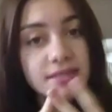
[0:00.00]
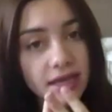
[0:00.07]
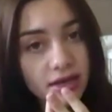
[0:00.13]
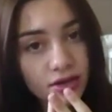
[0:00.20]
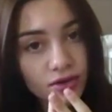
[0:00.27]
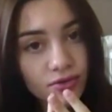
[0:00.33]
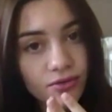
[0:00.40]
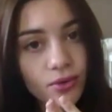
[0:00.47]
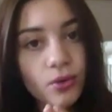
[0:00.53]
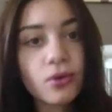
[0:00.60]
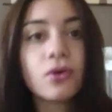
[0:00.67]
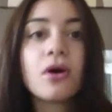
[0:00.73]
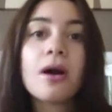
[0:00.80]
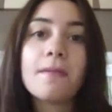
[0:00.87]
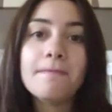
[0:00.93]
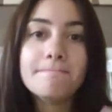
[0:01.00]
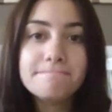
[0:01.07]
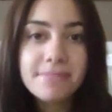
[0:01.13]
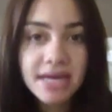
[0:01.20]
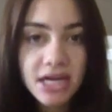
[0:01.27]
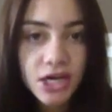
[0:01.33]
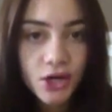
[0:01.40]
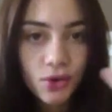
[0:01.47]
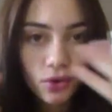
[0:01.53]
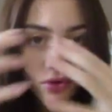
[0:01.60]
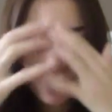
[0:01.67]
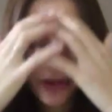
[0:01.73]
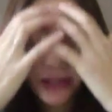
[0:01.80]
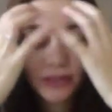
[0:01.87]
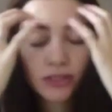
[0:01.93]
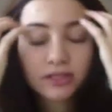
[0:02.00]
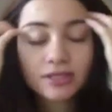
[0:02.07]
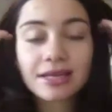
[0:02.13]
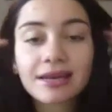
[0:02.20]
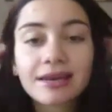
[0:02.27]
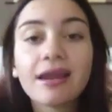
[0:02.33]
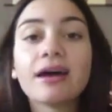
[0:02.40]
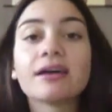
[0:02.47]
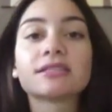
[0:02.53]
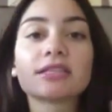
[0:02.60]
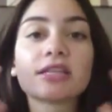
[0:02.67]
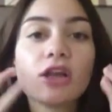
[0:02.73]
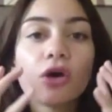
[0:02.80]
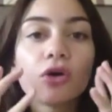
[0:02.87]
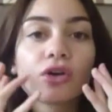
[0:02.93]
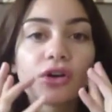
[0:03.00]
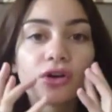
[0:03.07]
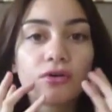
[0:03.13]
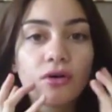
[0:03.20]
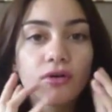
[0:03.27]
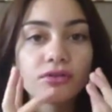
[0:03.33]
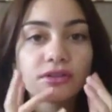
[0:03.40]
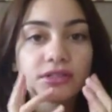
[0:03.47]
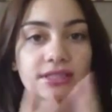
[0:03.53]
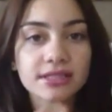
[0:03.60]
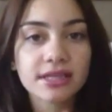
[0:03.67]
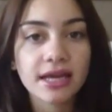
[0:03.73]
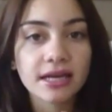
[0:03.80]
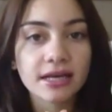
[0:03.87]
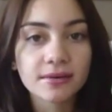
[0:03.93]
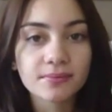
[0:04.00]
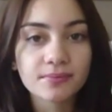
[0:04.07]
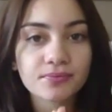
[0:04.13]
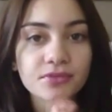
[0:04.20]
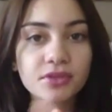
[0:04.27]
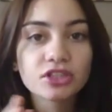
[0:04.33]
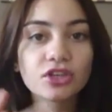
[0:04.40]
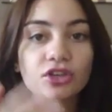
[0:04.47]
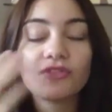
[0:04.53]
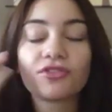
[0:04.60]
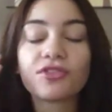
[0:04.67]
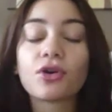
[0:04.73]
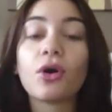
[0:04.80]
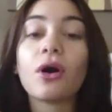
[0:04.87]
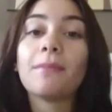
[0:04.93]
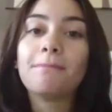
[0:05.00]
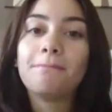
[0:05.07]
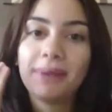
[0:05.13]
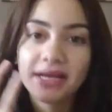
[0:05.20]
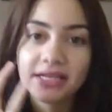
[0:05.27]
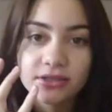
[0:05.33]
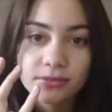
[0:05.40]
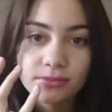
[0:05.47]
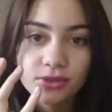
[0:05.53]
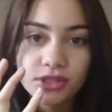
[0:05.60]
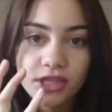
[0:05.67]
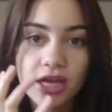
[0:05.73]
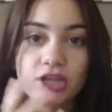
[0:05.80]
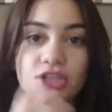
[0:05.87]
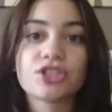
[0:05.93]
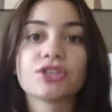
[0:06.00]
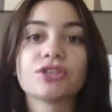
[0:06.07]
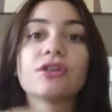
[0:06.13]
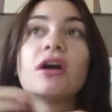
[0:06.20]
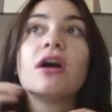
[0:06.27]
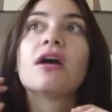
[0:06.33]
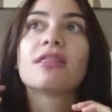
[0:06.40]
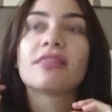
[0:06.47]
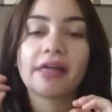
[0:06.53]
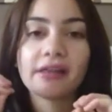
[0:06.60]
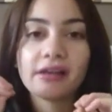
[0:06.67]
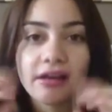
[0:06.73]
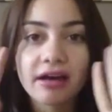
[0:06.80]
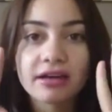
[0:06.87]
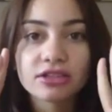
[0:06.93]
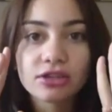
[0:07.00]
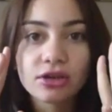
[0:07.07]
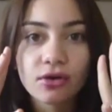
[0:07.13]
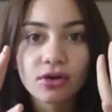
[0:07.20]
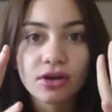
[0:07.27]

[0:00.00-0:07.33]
second of all, mineral filters last longer on the skin, so you've got a better protection that lasts